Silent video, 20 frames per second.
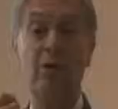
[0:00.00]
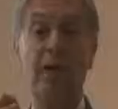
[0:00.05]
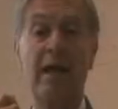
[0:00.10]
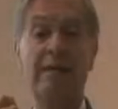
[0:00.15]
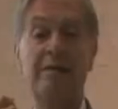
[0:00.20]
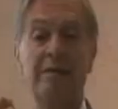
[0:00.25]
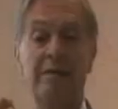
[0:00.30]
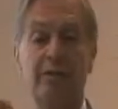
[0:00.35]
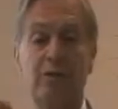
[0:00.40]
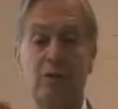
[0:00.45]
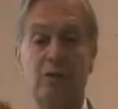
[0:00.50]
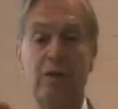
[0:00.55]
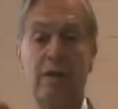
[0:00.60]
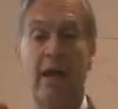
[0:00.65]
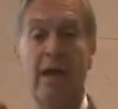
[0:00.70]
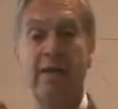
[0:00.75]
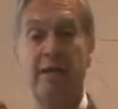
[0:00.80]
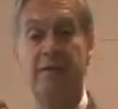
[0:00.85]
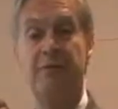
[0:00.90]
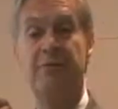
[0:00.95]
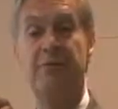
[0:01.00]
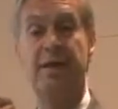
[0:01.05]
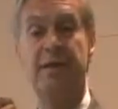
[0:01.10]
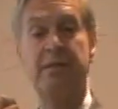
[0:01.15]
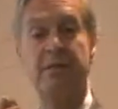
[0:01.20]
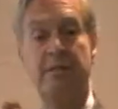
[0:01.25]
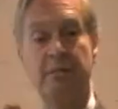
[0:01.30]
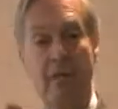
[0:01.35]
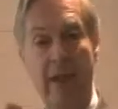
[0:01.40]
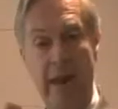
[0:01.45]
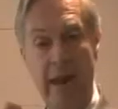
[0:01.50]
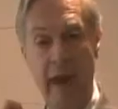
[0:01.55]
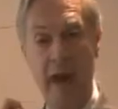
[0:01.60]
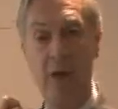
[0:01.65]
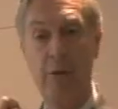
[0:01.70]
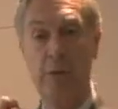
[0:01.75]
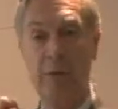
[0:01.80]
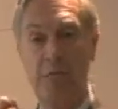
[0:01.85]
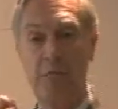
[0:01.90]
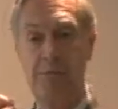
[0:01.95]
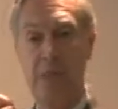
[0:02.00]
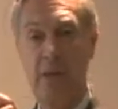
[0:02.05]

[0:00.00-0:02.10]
United States society is facing right now.